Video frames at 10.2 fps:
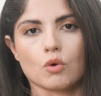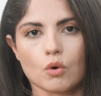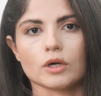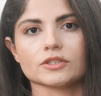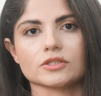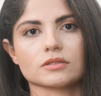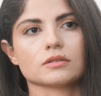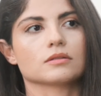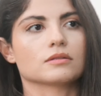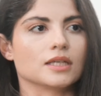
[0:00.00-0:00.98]

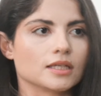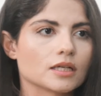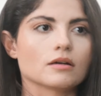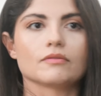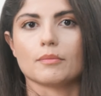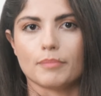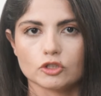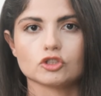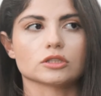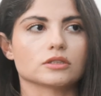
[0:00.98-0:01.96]
course take care of the
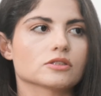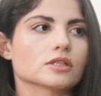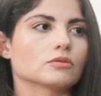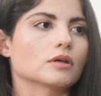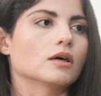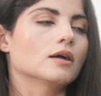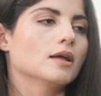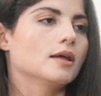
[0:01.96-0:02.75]
budget, etc.